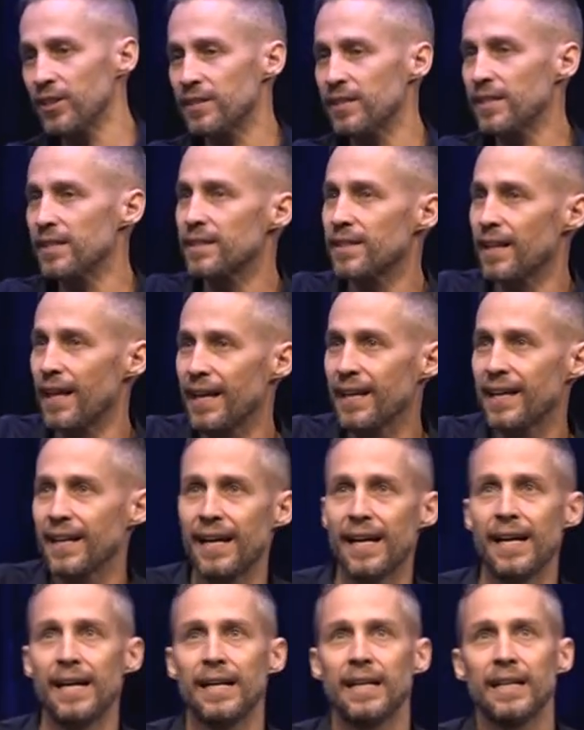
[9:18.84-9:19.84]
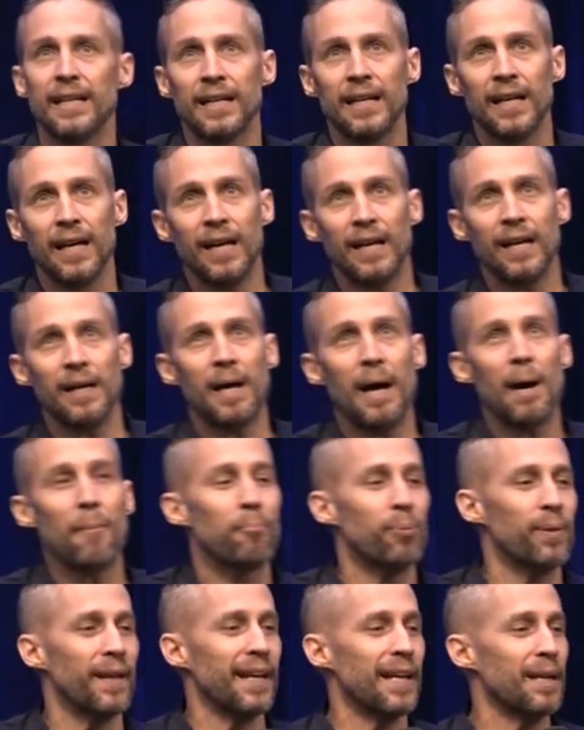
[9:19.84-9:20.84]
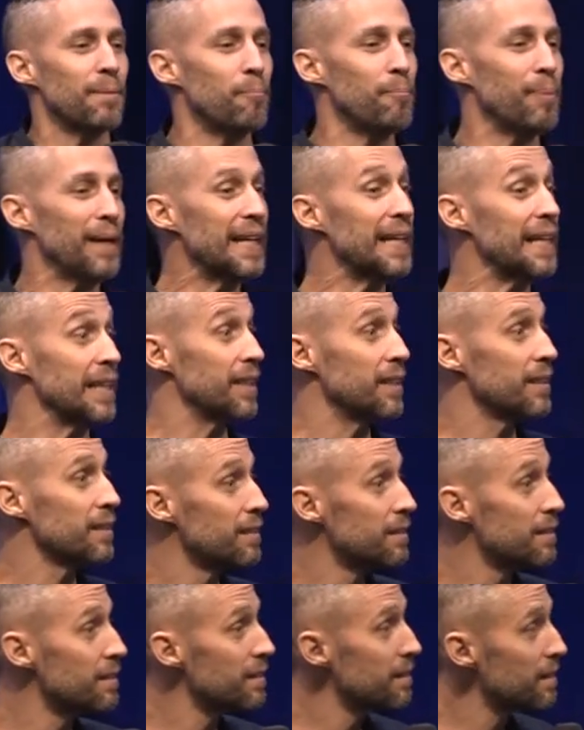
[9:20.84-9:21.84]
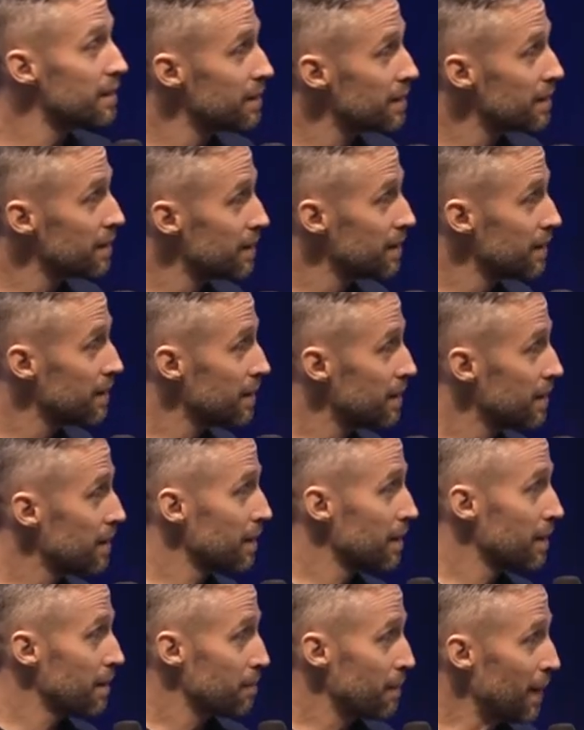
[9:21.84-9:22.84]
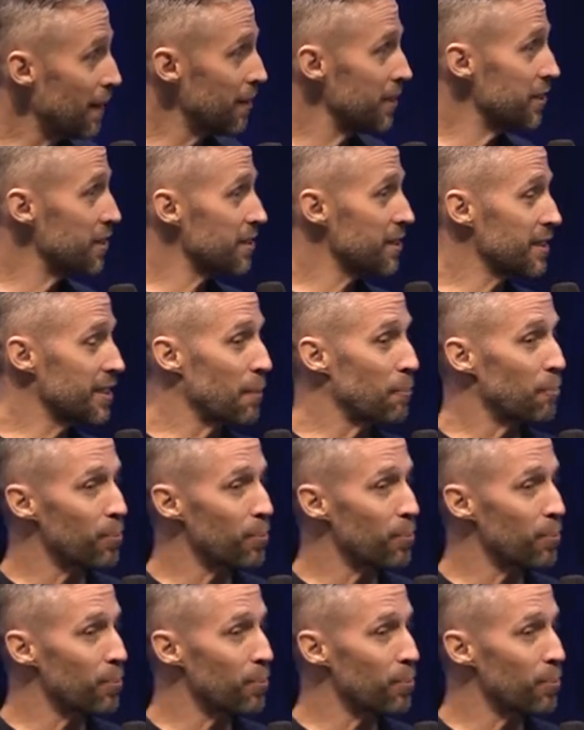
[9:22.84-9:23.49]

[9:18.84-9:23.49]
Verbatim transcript: isn't like a, a, a plan B. Marriage isn't a